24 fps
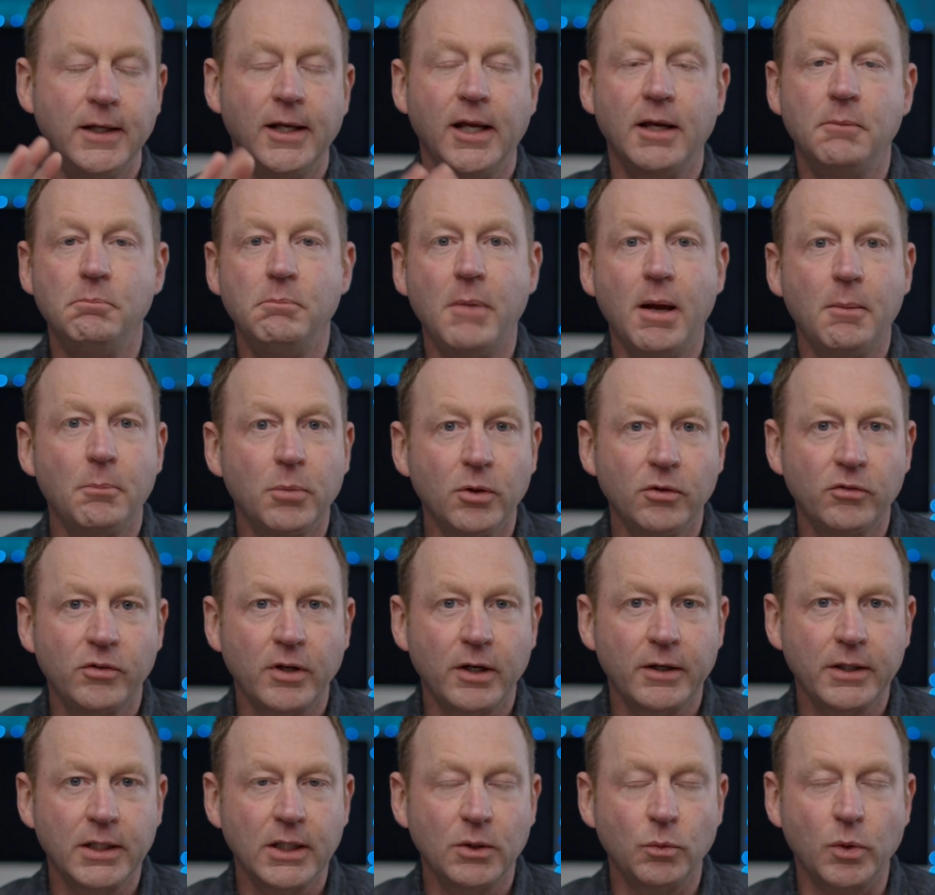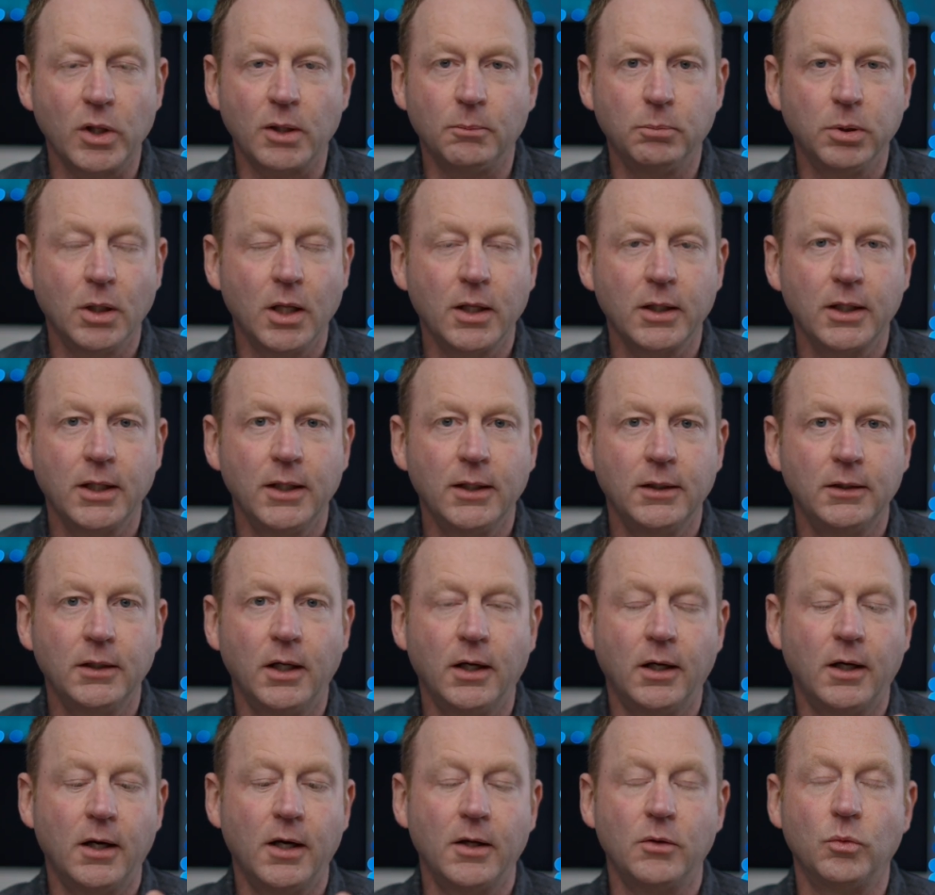a members area with a plugin
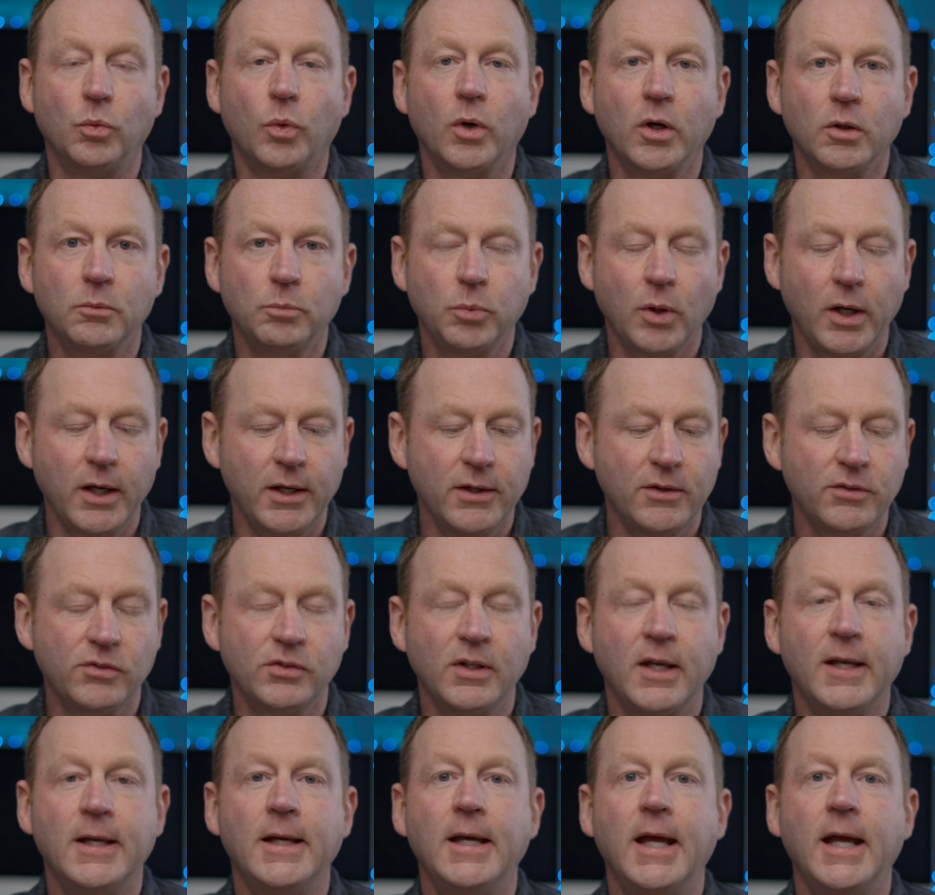on WordPress,